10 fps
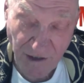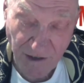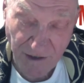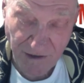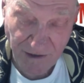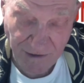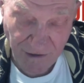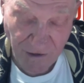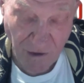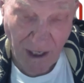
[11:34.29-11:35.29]
it,
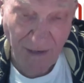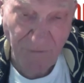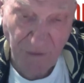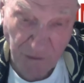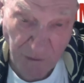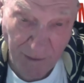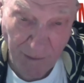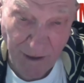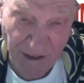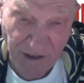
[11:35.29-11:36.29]
your life has really
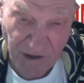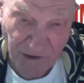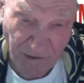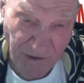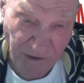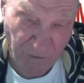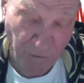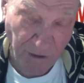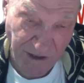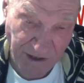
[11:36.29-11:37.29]
been a series of
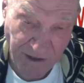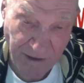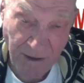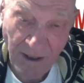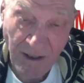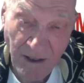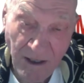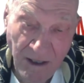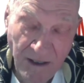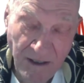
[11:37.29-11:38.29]
risks,
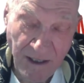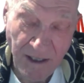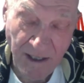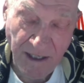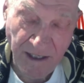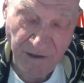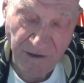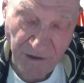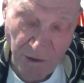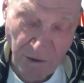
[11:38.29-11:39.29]
and
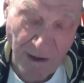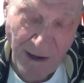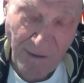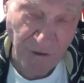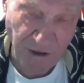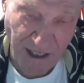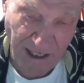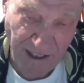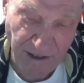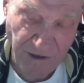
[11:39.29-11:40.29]
you're
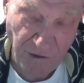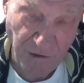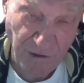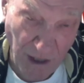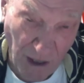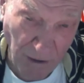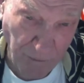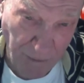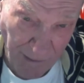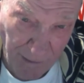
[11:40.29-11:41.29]
advocating to young
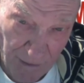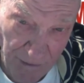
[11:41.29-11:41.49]
people